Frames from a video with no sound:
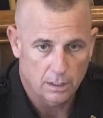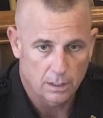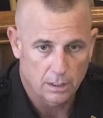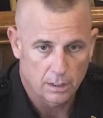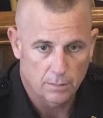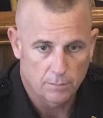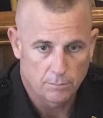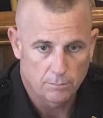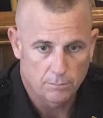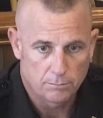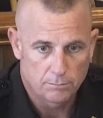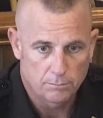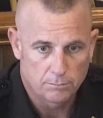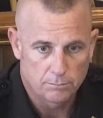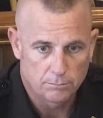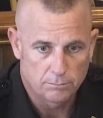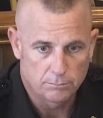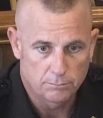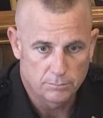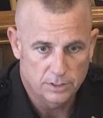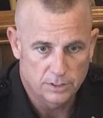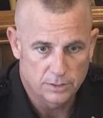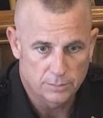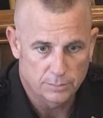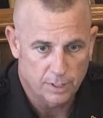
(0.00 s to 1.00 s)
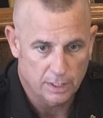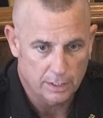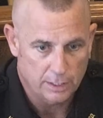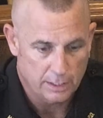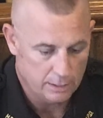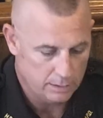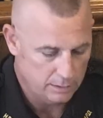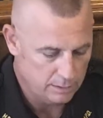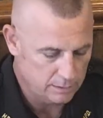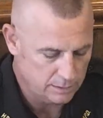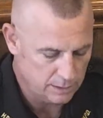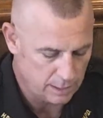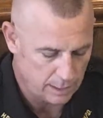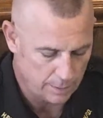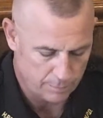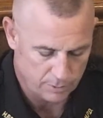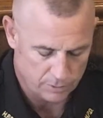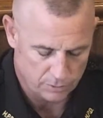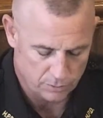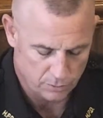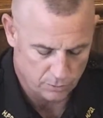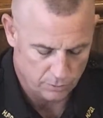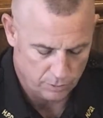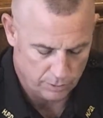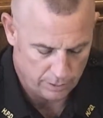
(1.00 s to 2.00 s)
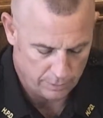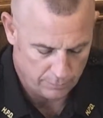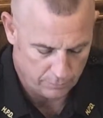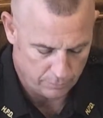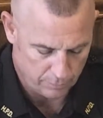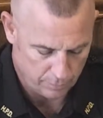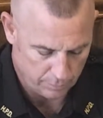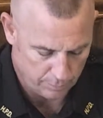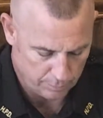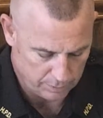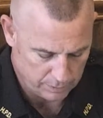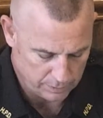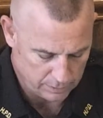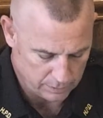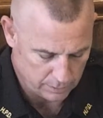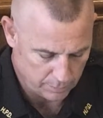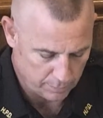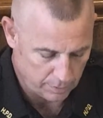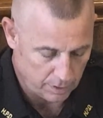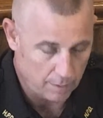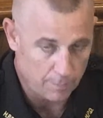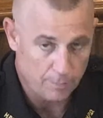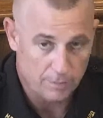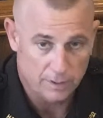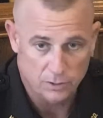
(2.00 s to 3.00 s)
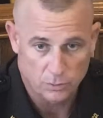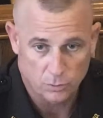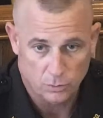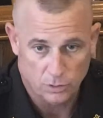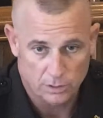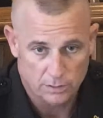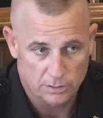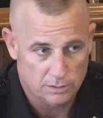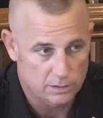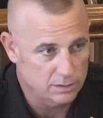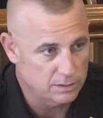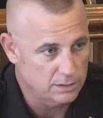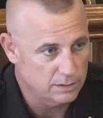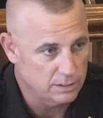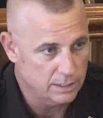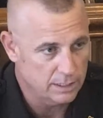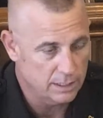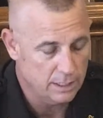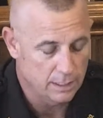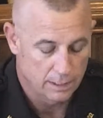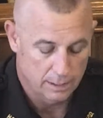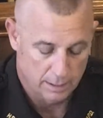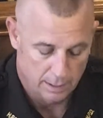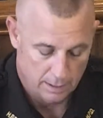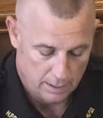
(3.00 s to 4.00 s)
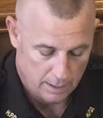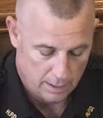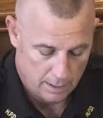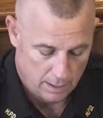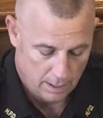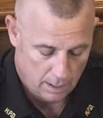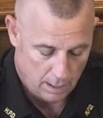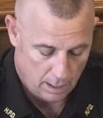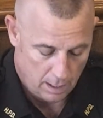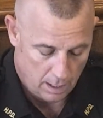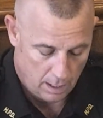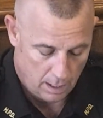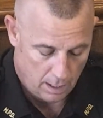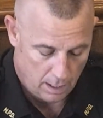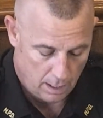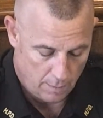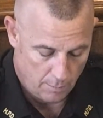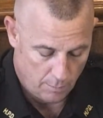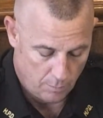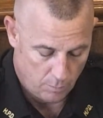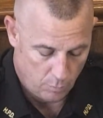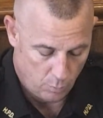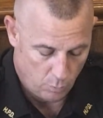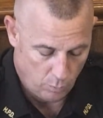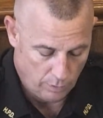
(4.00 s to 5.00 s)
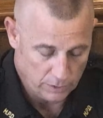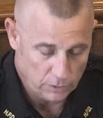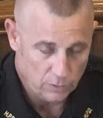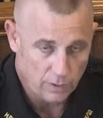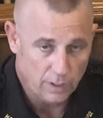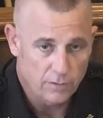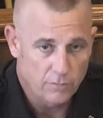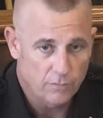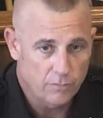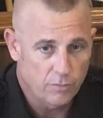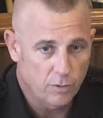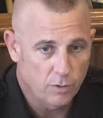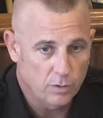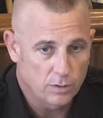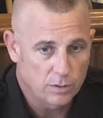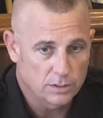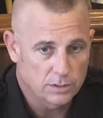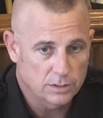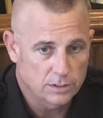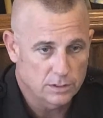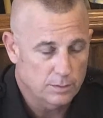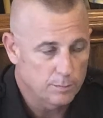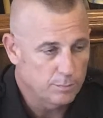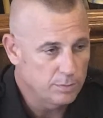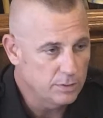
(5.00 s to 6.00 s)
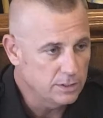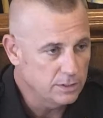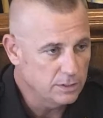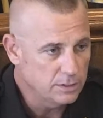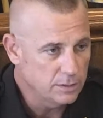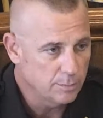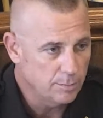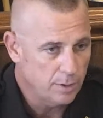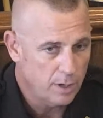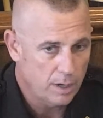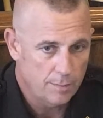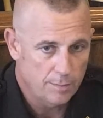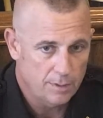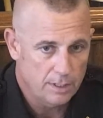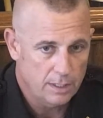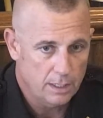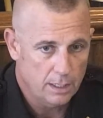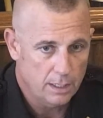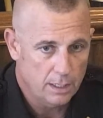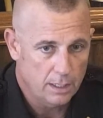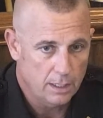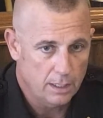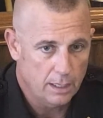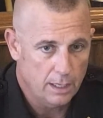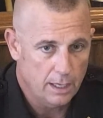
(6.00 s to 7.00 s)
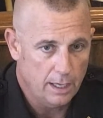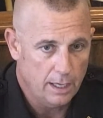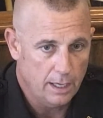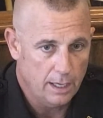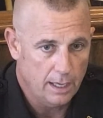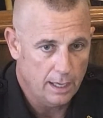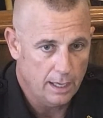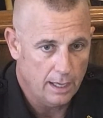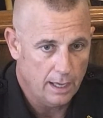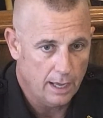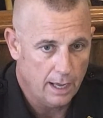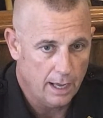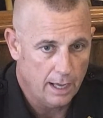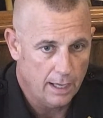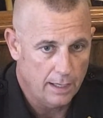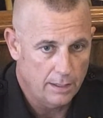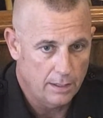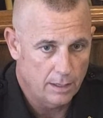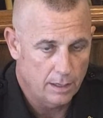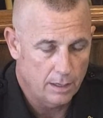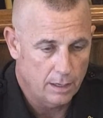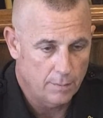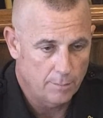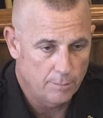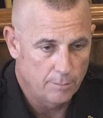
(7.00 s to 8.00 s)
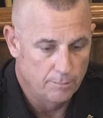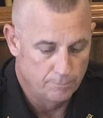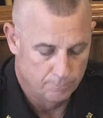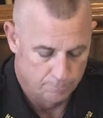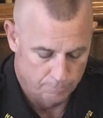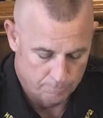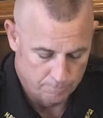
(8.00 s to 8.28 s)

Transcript: um, this money and this opportunity for the police department as well as the city. Um, we tried to focus in the police department eh, on um,